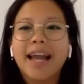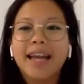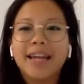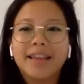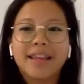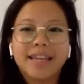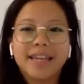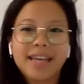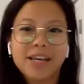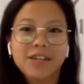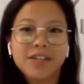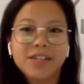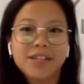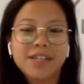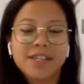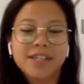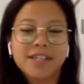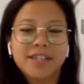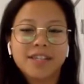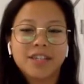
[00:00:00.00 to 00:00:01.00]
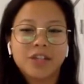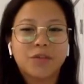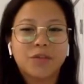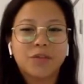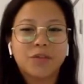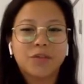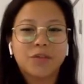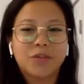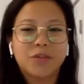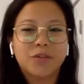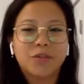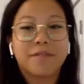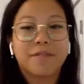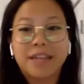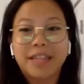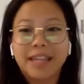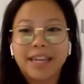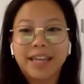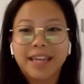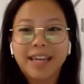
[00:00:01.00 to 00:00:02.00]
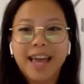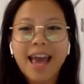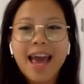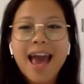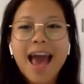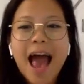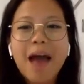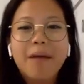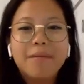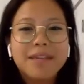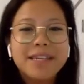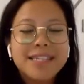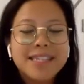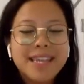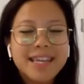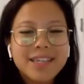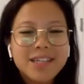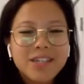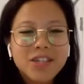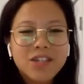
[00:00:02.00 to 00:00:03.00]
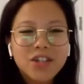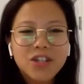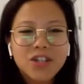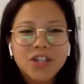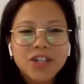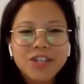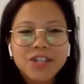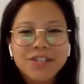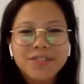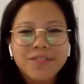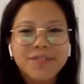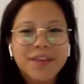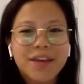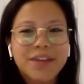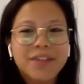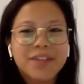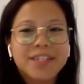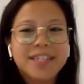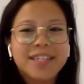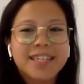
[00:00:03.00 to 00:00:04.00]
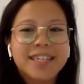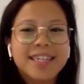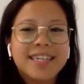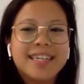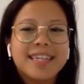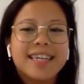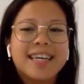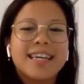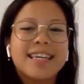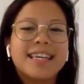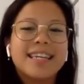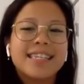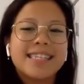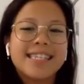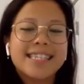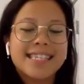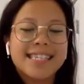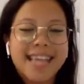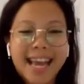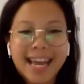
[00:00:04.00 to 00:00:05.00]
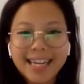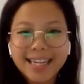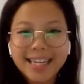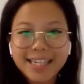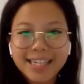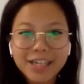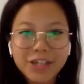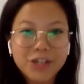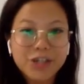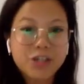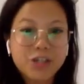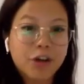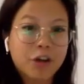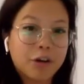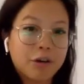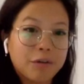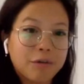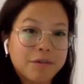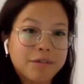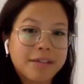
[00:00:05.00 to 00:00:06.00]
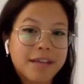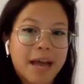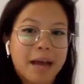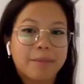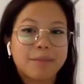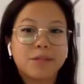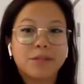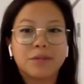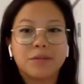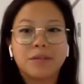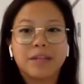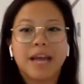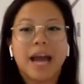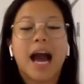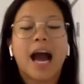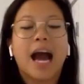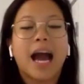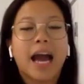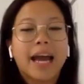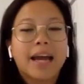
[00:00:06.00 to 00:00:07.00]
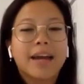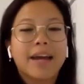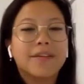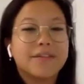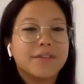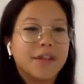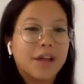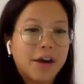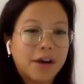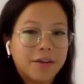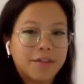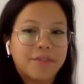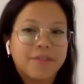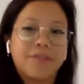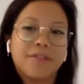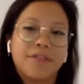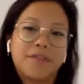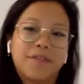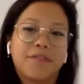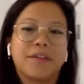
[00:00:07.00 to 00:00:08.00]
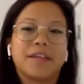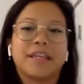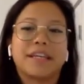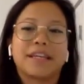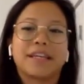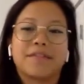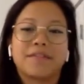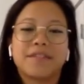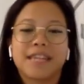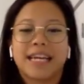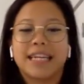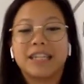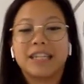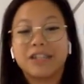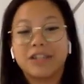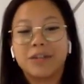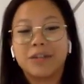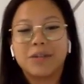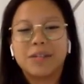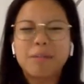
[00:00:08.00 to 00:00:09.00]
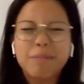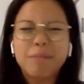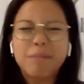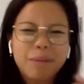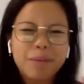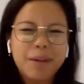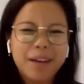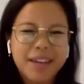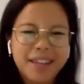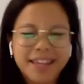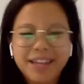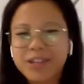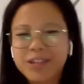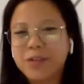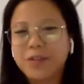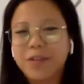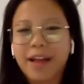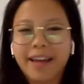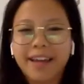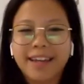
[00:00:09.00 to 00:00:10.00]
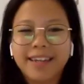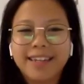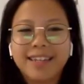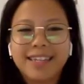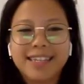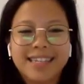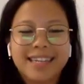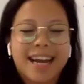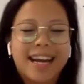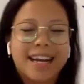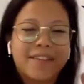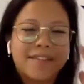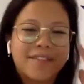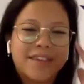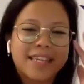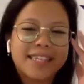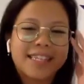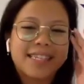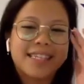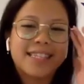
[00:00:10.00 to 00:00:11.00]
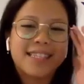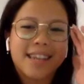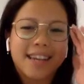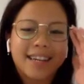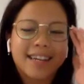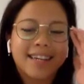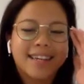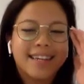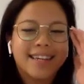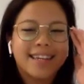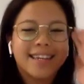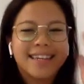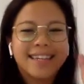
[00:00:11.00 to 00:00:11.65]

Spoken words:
anything else you have been feeling. Emily says she's felt sandy toes. Absolutely. I love the feeling of sandy toes. Some people I think don't like it because it kind of gets stuck